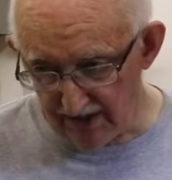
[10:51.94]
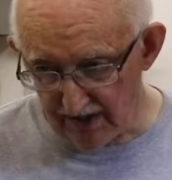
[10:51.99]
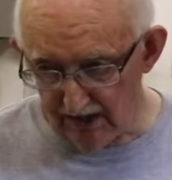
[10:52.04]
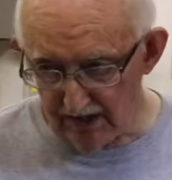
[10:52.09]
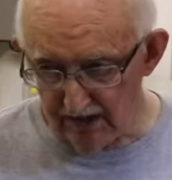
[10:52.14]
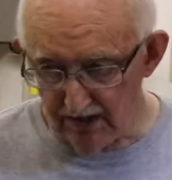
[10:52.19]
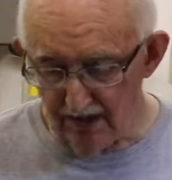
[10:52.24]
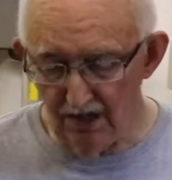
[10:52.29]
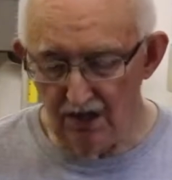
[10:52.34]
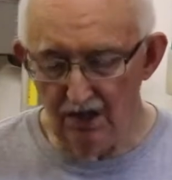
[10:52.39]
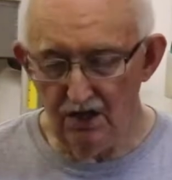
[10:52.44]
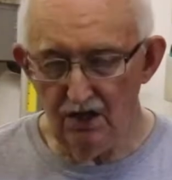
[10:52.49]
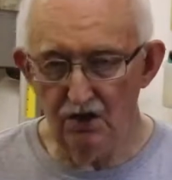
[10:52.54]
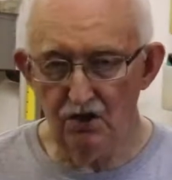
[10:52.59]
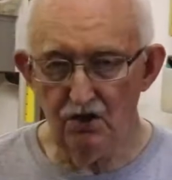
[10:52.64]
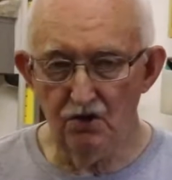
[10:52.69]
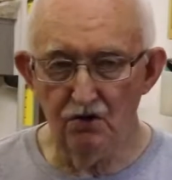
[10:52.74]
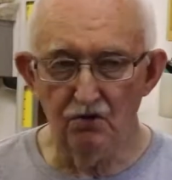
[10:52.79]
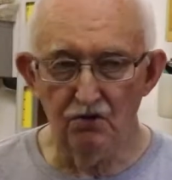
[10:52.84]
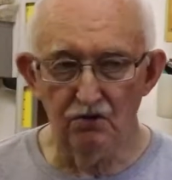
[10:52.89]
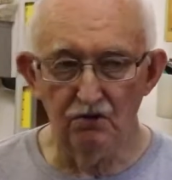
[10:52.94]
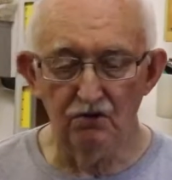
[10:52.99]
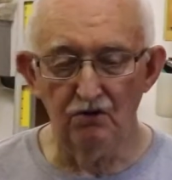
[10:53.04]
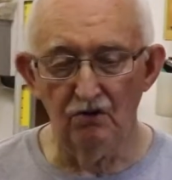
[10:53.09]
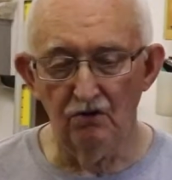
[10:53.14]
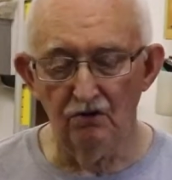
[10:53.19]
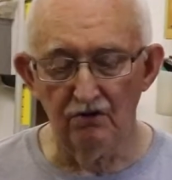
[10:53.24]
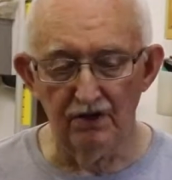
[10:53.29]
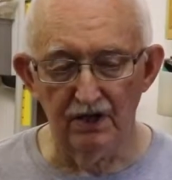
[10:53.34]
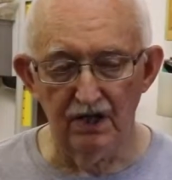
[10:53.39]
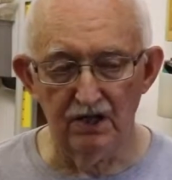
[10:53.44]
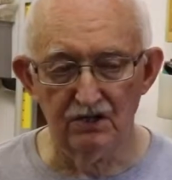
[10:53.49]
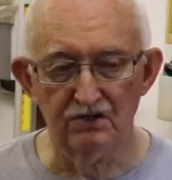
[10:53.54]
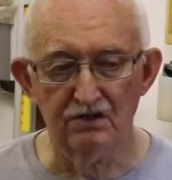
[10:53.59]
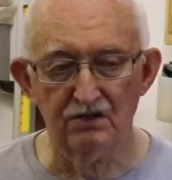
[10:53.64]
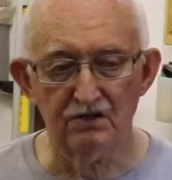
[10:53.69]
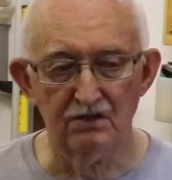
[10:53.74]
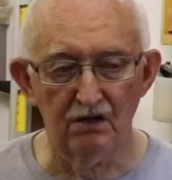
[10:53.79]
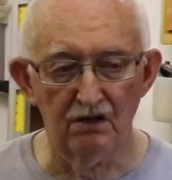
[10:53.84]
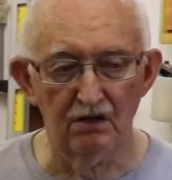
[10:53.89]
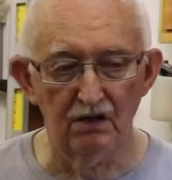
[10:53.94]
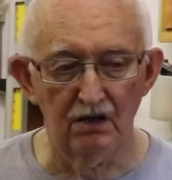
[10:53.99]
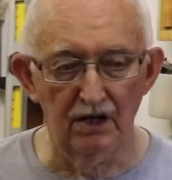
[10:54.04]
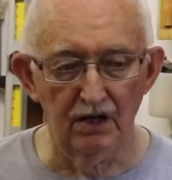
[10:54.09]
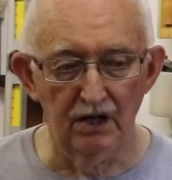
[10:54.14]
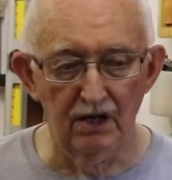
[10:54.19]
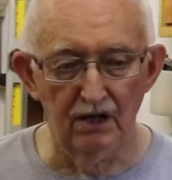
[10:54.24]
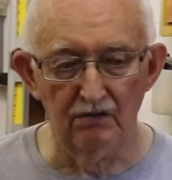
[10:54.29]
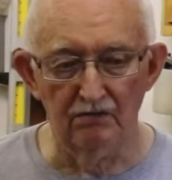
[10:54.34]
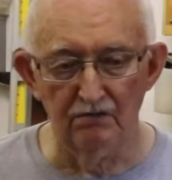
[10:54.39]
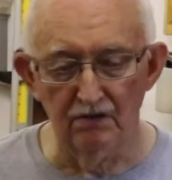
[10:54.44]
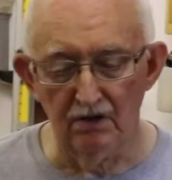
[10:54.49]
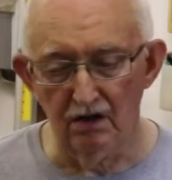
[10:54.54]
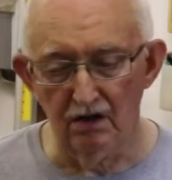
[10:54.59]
that you don't necessarily